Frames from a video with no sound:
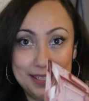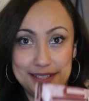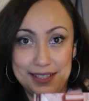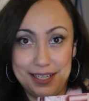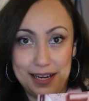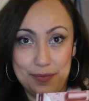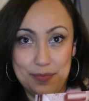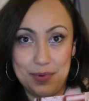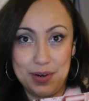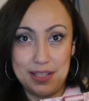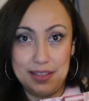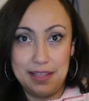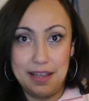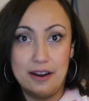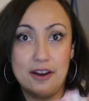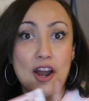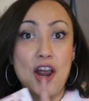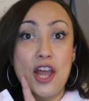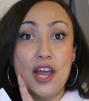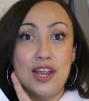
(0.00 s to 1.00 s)
stop right
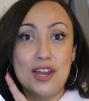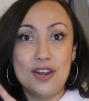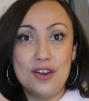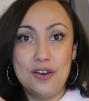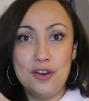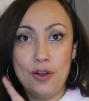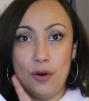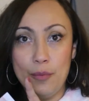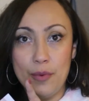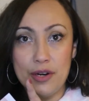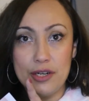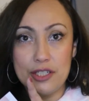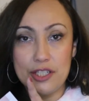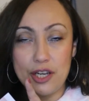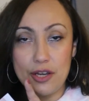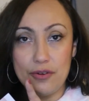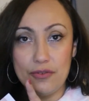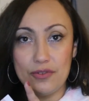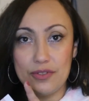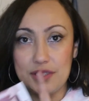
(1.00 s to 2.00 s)
there. No more
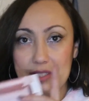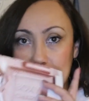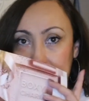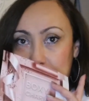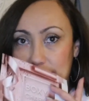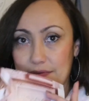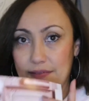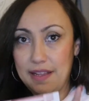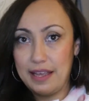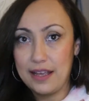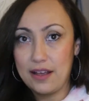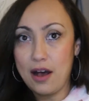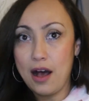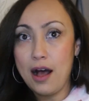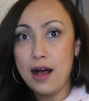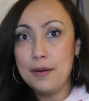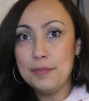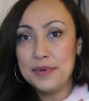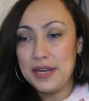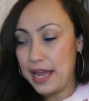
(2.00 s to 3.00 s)
jokes. Like,
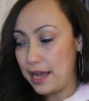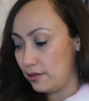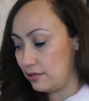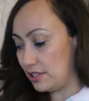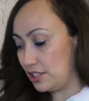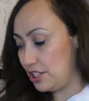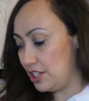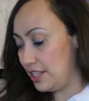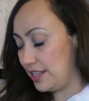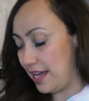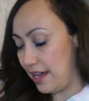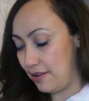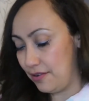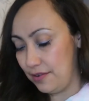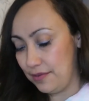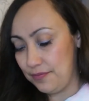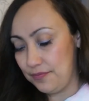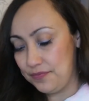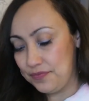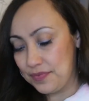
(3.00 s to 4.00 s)
calm down, chill out.
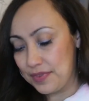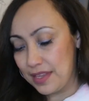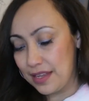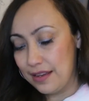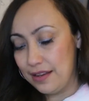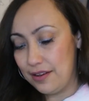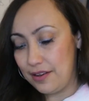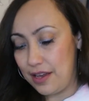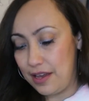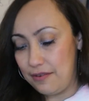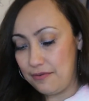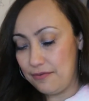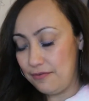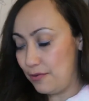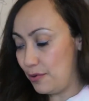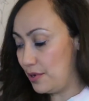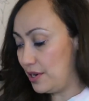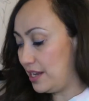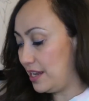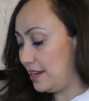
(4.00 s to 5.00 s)
Okay,
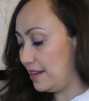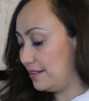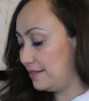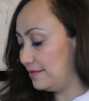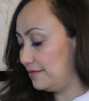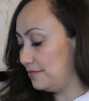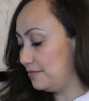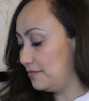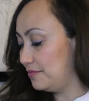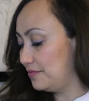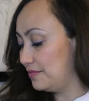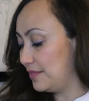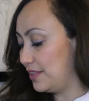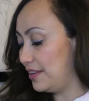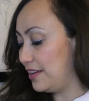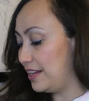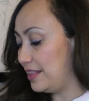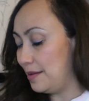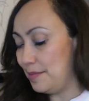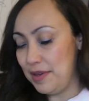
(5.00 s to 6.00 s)
40. All
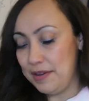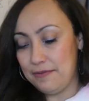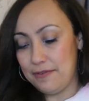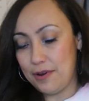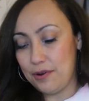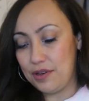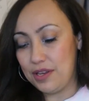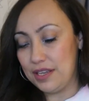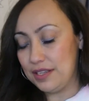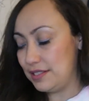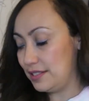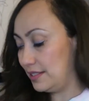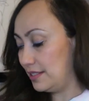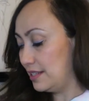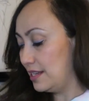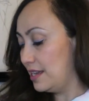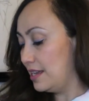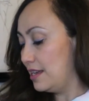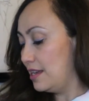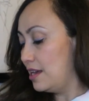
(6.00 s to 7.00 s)
right, let me focus.
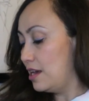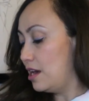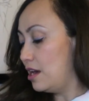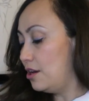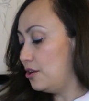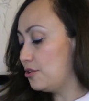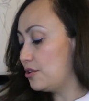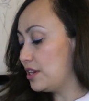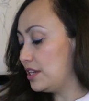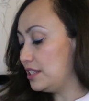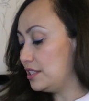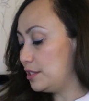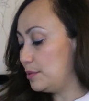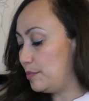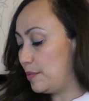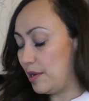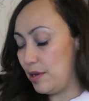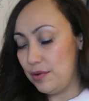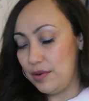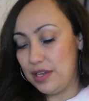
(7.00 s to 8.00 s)
Hocus
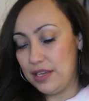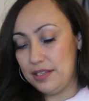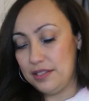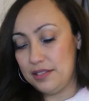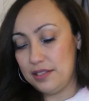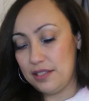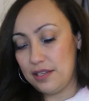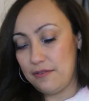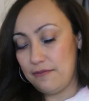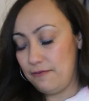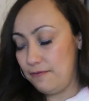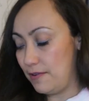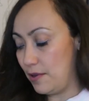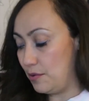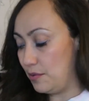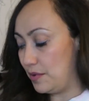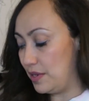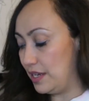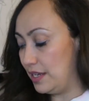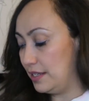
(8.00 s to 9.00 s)
pocus
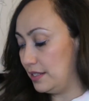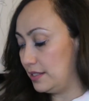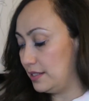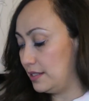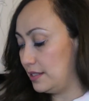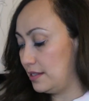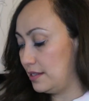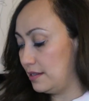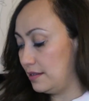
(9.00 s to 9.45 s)
focus.